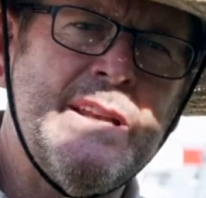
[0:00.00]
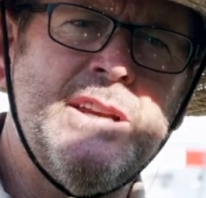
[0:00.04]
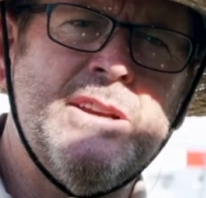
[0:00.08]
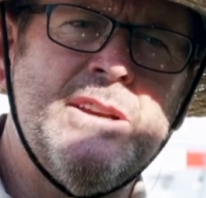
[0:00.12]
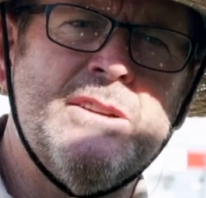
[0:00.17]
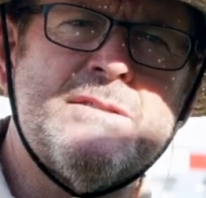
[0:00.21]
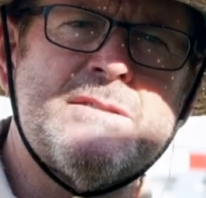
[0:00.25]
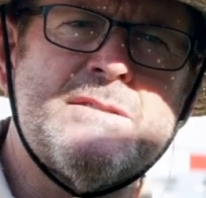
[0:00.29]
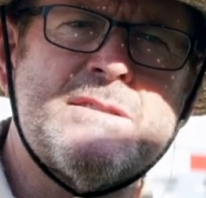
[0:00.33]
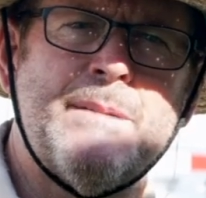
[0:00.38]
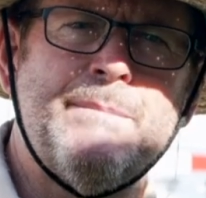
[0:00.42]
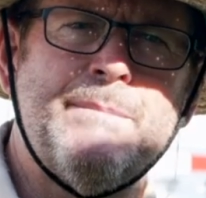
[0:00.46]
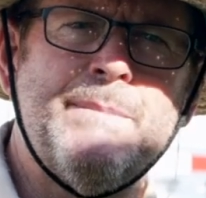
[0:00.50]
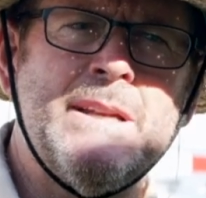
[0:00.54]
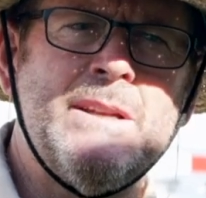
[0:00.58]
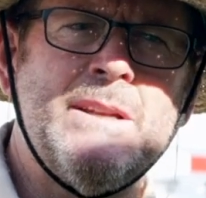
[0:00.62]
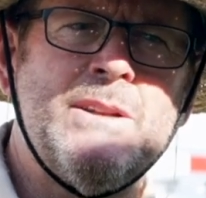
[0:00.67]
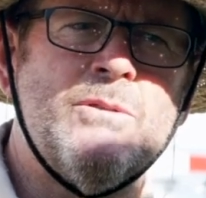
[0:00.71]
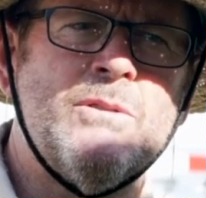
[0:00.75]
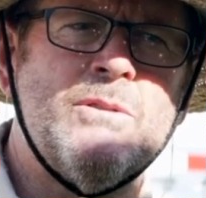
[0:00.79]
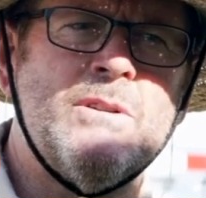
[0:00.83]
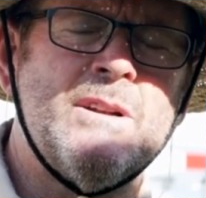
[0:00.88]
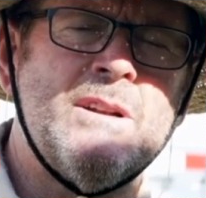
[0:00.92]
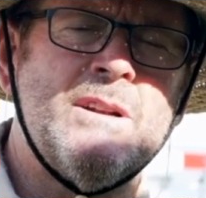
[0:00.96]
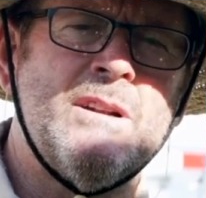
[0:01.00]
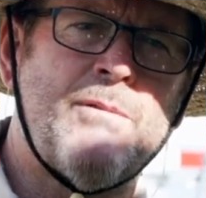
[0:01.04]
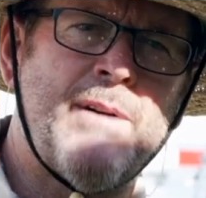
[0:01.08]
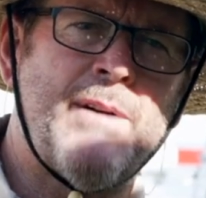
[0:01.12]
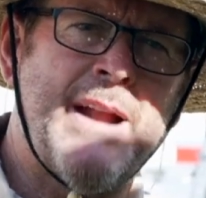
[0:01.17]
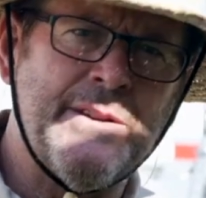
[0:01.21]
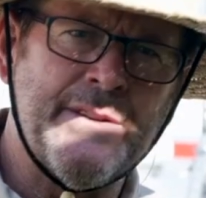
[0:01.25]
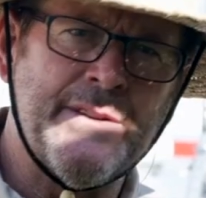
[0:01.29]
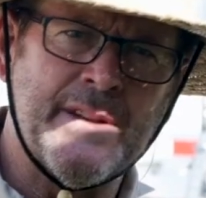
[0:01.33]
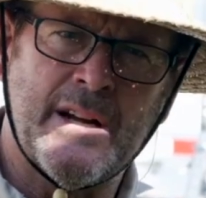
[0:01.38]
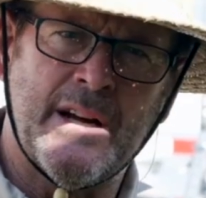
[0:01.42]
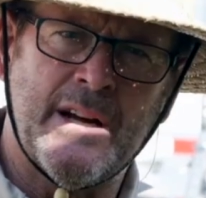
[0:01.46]
years, I've been doing
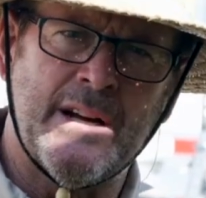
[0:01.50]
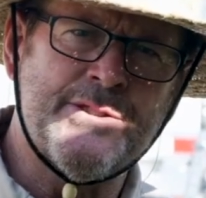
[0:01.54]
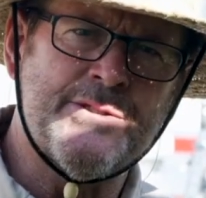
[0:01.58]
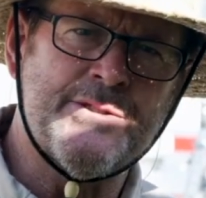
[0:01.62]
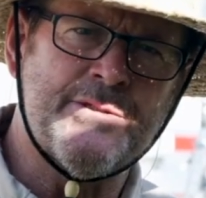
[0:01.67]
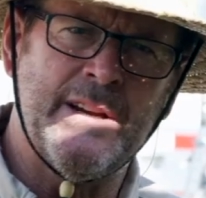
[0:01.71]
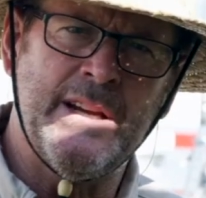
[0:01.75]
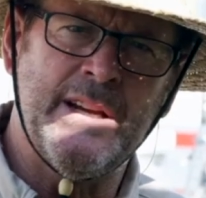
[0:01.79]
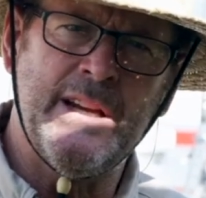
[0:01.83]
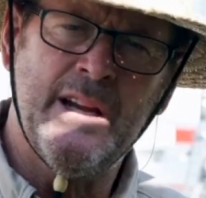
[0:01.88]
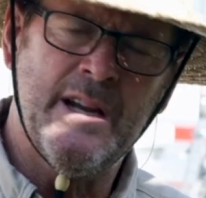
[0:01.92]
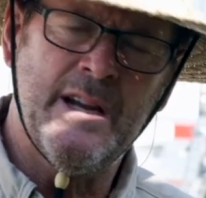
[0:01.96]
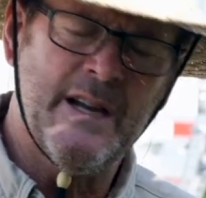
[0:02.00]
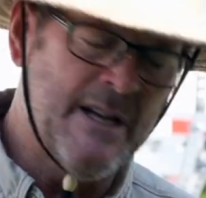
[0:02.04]
around the country,